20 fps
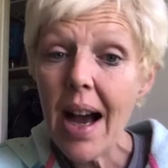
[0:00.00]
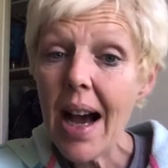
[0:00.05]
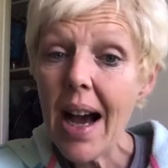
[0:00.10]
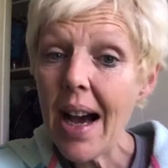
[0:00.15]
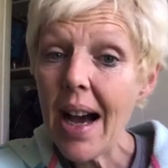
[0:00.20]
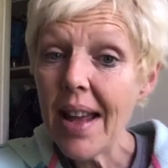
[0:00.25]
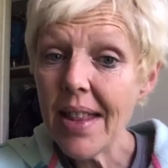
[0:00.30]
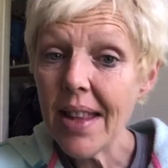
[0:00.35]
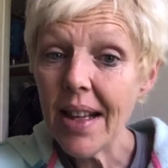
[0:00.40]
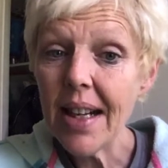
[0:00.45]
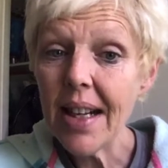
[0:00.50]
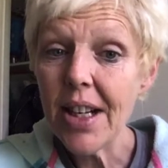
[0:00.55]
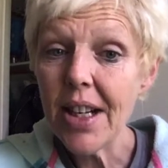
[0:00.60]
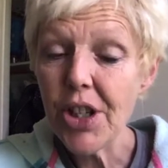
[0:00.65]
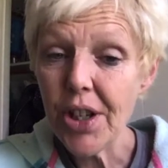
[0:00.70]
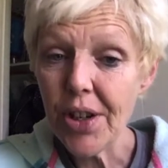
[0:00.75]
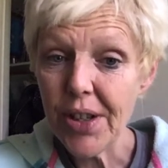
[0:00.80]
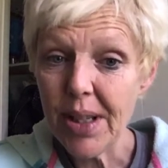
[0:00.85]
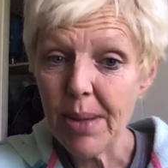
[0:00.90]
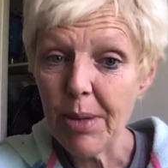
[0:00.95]
I thought I'd
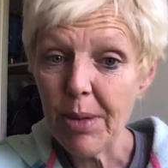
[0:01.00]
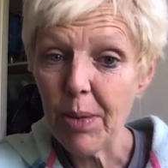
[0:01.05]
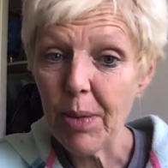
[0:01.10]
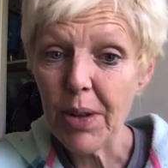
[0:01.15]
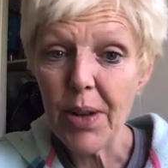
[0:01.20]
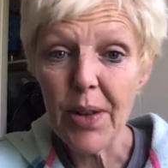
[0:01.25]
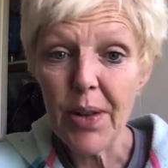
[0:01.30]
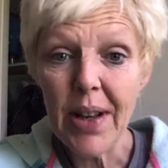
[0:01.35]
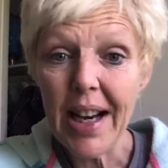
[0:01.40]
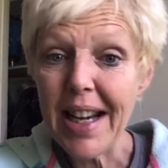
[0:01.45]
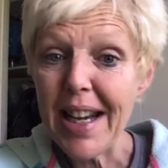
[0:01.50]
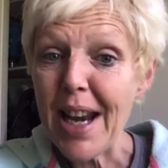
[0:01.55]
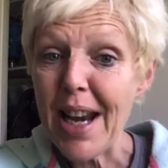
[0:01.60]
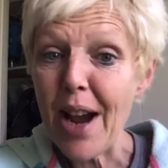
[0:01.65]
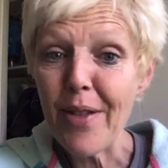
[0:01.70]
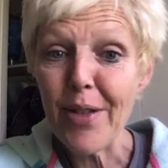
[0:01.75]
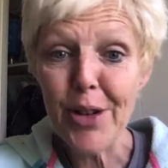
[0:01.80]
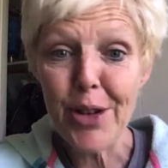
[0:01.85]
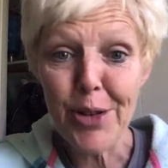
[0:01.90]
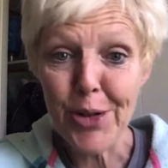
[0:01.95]
share something with you that I
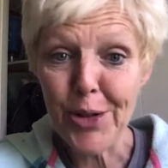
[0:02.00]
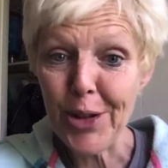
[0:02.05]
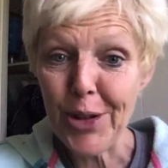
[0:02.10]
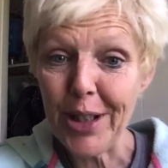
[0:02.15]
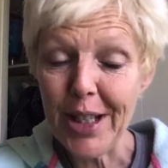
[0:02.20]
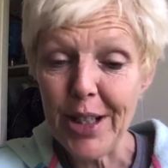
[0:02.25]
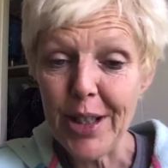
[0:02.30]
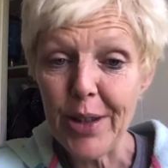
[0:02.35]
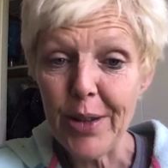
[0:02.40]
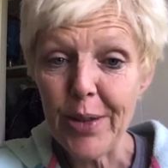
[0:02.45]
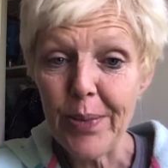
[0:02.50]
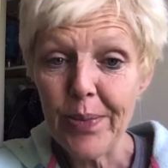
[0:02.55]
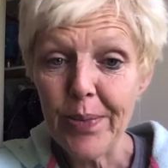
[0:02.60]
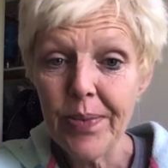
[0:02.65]
never usually do.